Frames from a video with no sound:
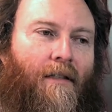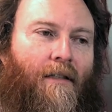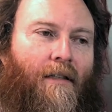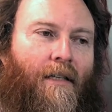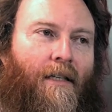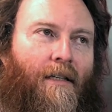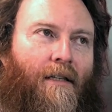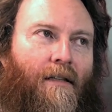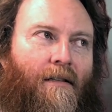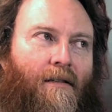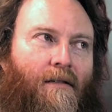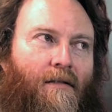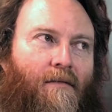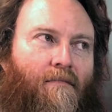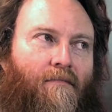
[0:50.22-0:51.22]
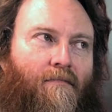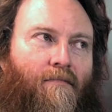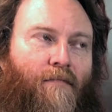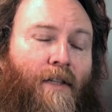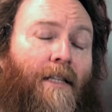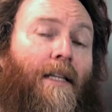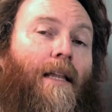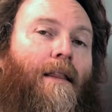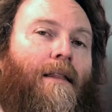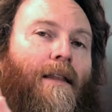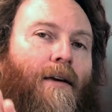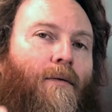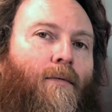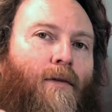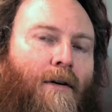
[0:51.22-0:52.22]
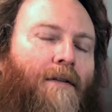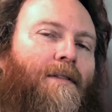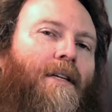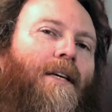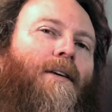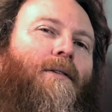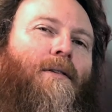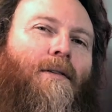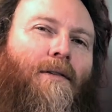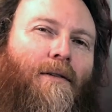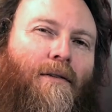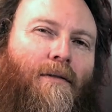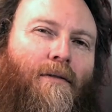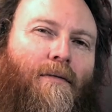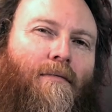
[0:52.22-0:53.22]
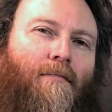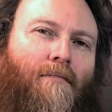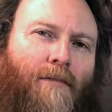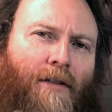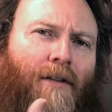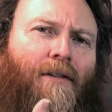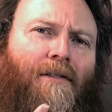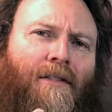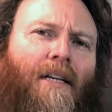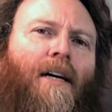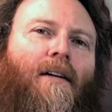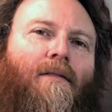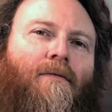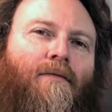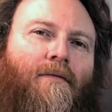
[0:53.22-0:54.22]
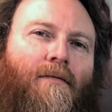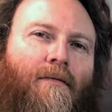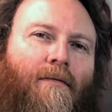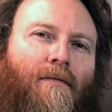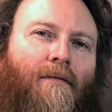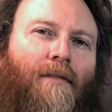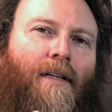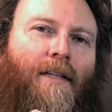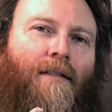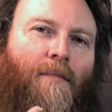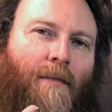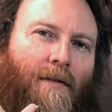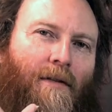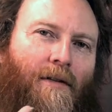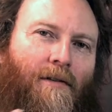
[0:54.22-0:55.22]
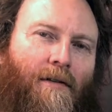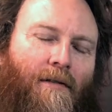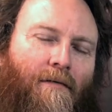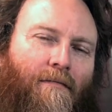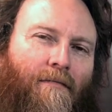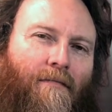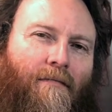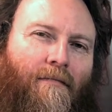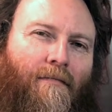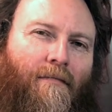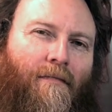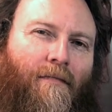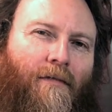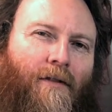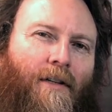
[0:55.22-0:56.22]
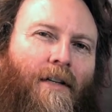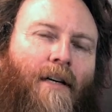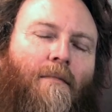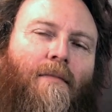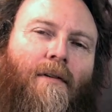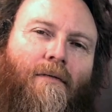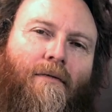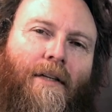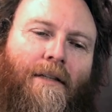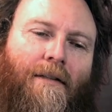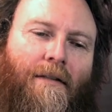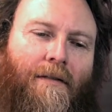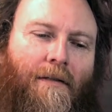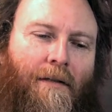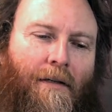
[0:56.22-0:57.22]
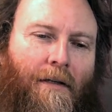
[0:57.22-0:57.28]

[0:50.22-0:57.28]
is really the worst thing you can do to yourself as a musician for a number of reasons.